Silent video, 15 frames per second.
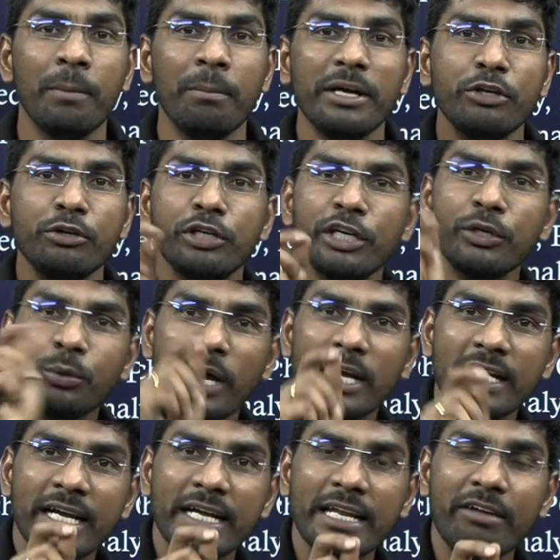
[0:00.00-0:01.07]
but you need to
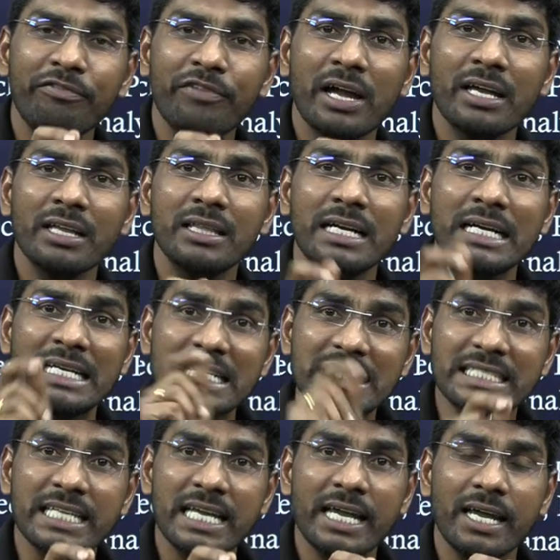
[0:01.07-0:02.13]
identify the
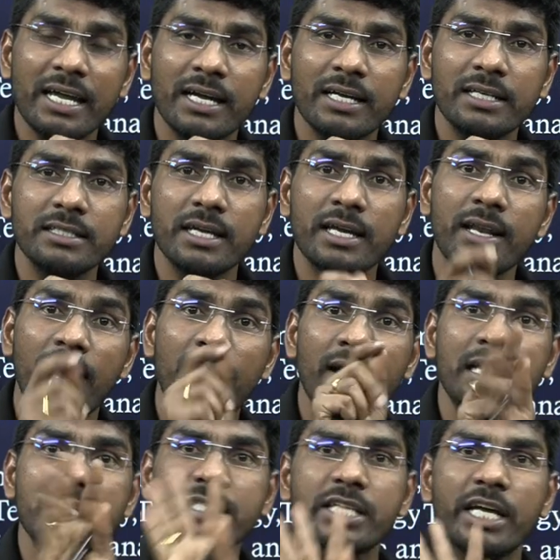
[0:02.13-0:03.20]
disease in
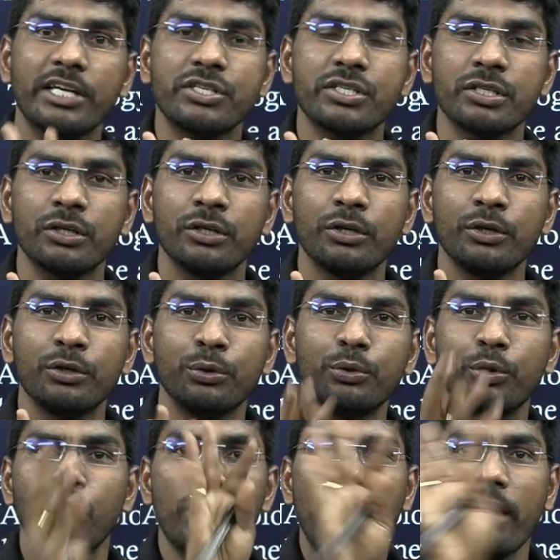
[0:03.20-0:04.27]
early stage you
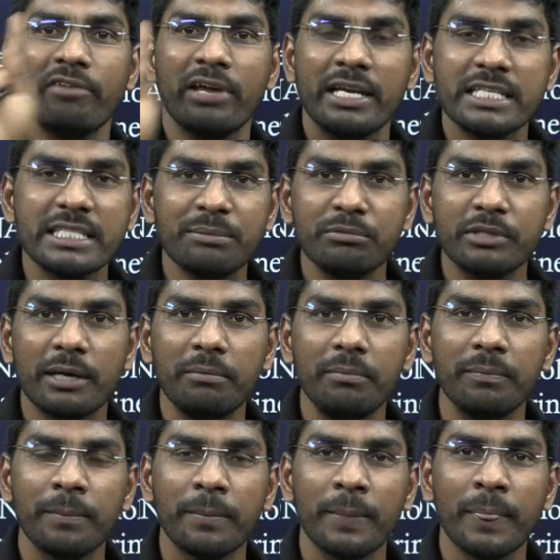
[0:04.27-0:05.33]
don't have any symptom
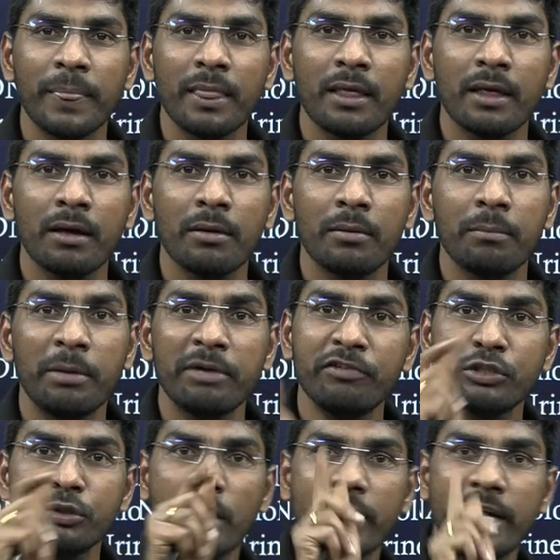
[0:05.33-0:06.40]
but we
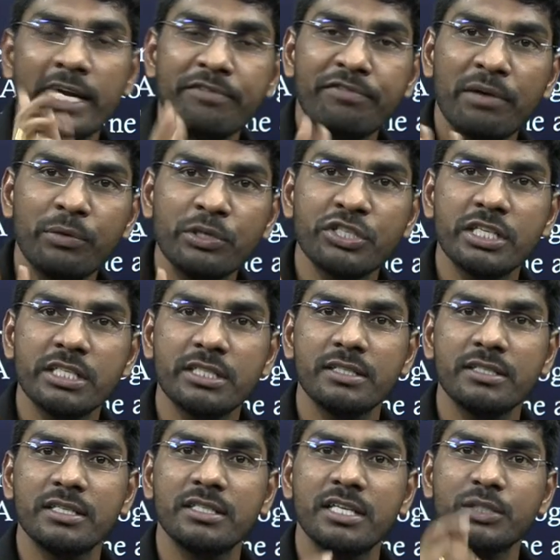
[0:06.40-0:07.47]
should identify which
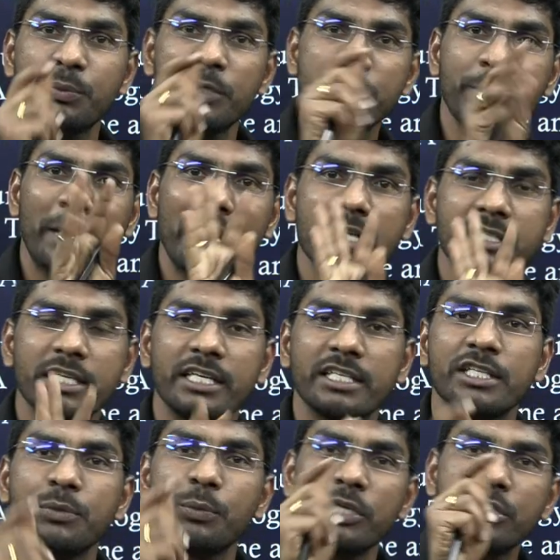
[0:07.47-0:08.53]
disease is this which parasite
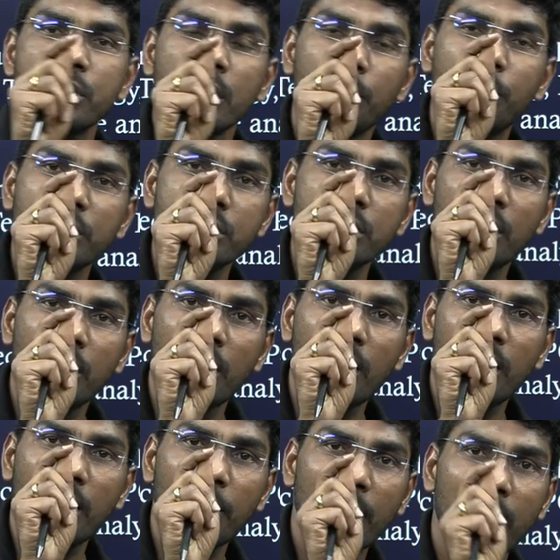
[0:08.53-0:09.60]
is this which which
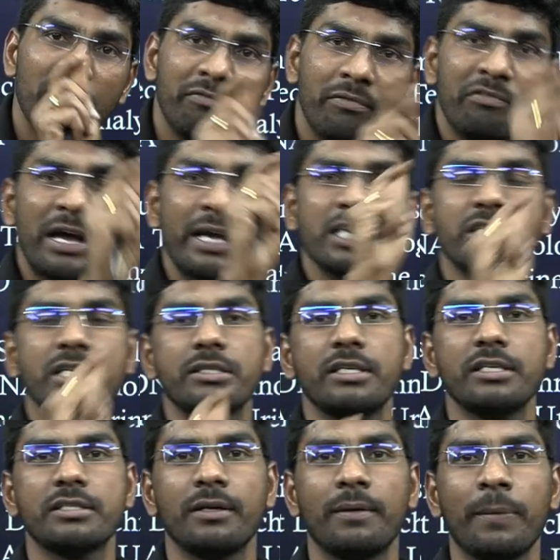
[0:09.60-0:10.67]
uh, uh, virus is
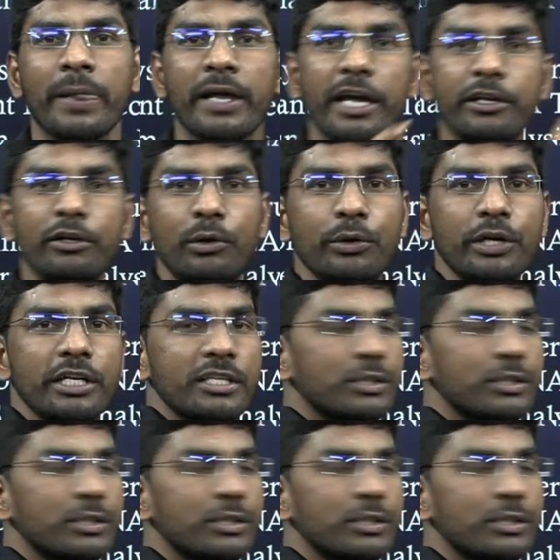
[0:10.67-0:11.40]
this can you look at